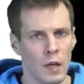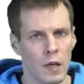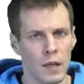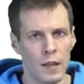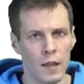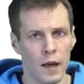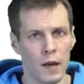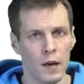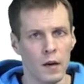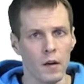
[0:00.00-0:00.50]

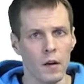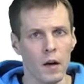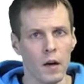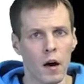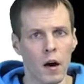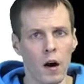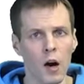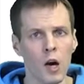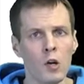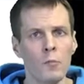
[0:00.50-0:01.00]
The
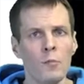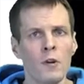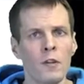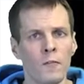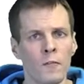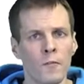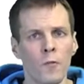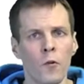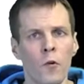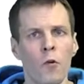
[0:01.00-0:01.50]
argument
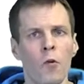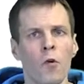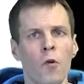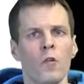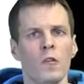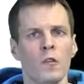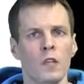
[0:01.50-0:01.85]
for